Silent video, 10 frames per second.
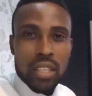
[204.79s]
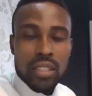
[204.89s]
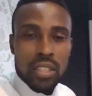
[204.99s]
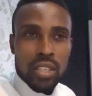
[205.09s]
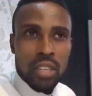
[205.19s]

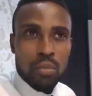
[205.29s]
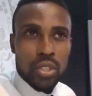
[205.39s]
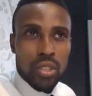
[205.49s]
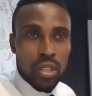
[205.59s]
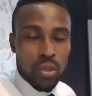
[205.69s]
Teaching Igbo is
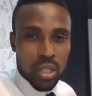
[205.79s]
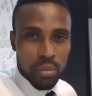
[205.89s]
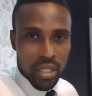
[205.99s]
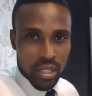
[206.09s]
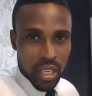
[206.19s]
not the only
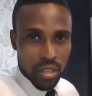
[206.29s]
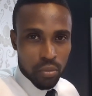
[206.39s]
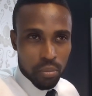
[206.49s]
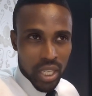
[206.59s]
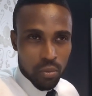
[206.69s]
business I do,
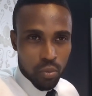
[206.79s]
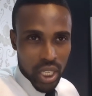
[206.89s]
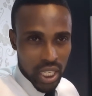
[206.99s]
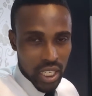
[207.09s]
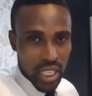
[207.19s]
by the way.
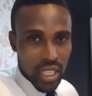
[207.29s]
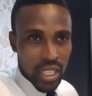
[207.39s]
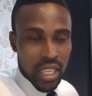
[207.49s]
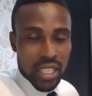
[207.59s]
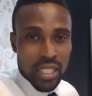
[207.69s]

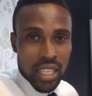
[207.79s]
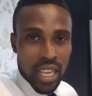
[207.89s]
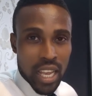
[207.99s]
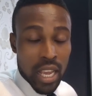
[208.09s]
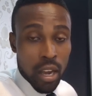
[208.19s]
It's
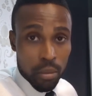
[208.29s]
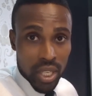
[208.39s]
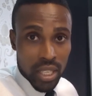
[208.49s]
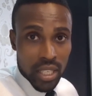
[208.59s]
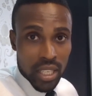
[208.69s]
a hobby,
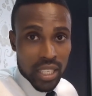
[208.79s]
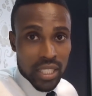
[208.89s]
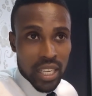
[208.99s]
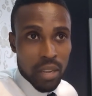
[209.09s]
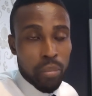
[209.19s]
it's
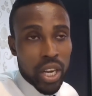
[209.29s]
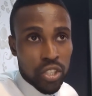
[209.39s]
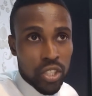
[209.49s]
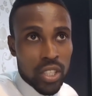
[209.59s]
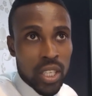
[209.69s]
a
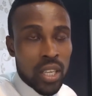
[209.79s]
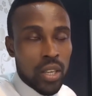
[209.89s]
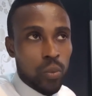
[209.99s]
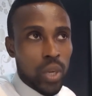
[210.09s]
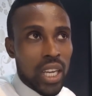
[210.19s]
passion.
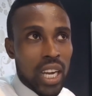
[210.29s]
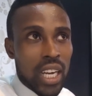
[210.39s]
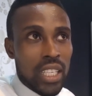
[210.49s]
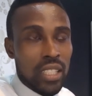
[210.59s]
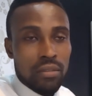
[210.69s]
When
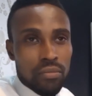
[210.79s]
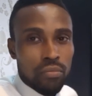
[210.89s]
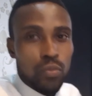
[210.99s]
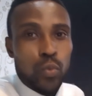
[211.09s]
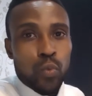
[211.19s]
I
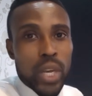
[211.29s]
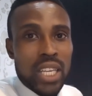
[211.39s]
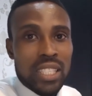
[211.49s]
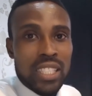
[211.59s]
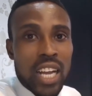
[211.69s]
wear
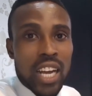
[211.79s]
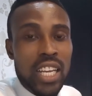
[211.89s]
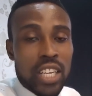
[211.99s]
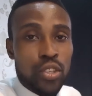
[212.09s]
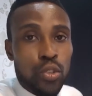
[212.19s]
this tie
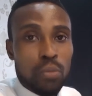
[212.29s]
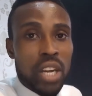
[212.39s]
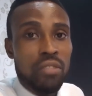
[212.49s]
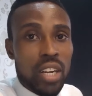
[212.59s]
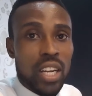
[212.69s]
and do my
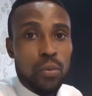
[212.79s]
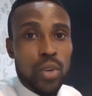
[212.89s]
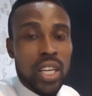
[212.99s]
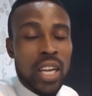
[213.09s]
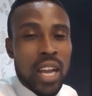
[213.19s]
regular
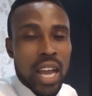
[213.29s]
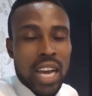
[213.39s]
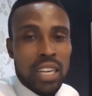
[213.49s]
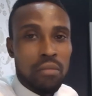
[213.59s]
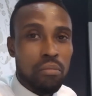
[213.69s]
work
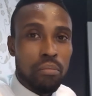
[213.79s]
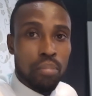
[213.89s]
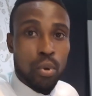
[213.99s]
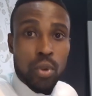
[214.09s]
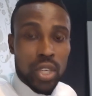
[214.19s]
and I'm
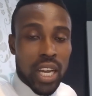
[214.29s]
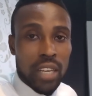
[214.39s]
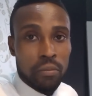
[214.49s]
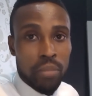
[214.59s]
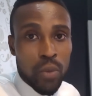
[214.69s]
bored out
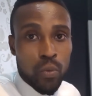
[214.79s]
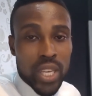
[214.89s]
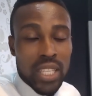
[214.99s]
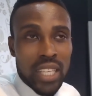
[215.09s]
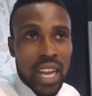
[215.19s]
of my
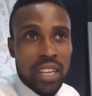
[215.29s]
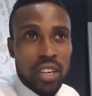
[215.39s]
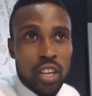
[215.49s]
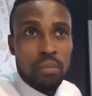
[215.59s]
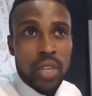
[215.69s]
wit, I
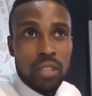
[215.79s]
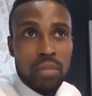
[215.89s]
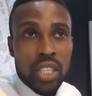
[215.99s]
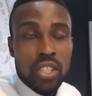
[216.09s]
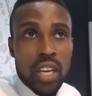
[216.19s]
come on
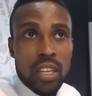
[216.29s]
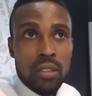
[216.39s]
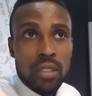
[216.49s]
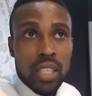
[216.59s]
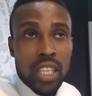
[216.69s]
my
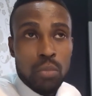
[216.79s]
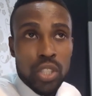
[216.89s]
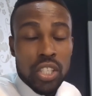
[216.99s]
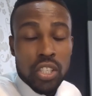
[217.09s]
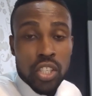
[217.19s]
channel, the Igbo
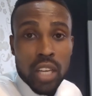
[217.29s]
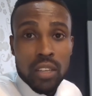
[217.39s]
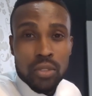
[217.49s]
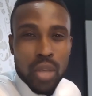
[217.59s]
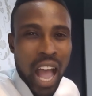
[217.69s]
teaching
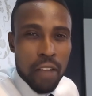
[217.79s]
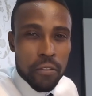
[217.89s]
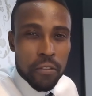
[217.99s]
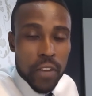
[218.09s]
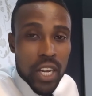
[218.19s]
channel, to have
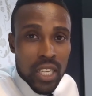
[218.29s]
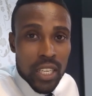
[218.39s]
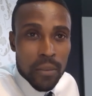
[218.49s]
fun.